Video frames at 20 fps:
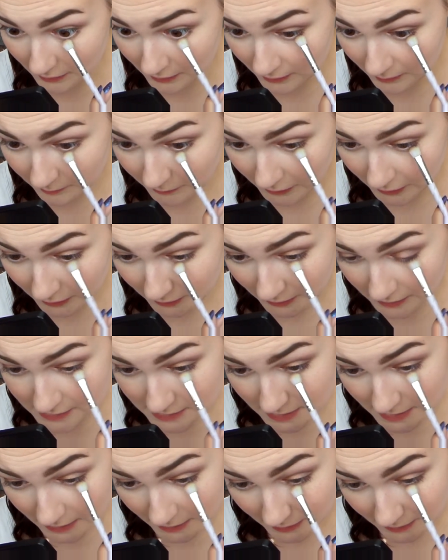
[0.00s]
I'm only going to
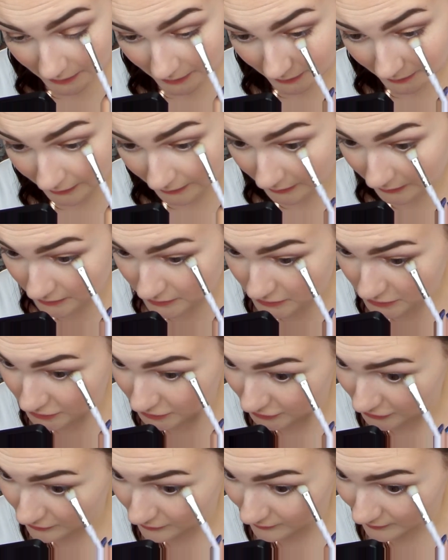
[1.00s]
take it like
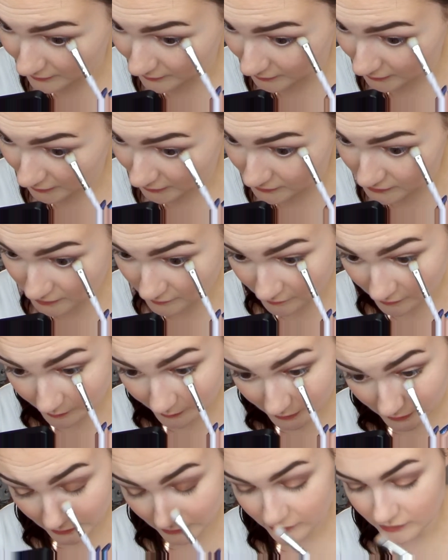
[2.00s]
two-thirds of the
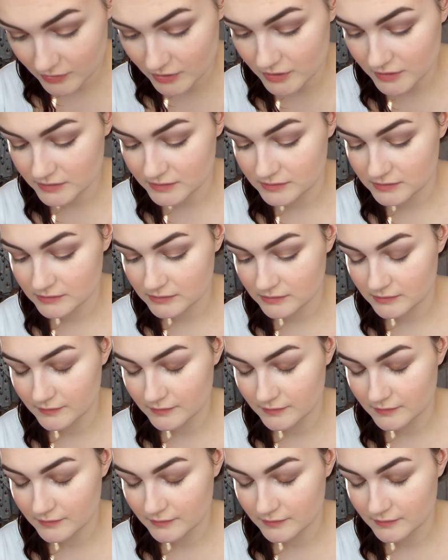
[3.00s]
way across.